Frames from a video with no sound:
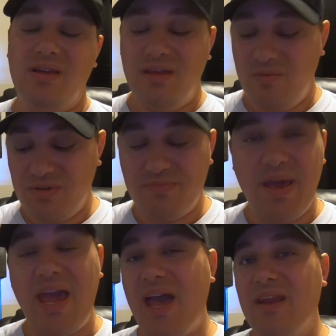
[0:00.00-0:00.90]
It, it was
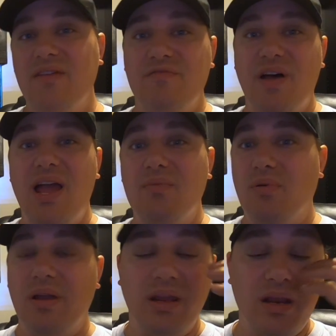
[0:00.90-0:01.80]
bad. It
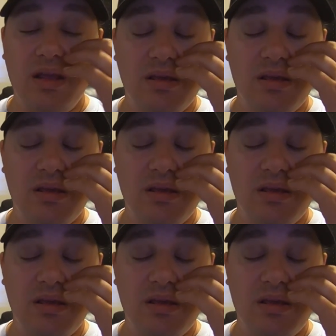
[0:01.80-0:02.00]
vibrated.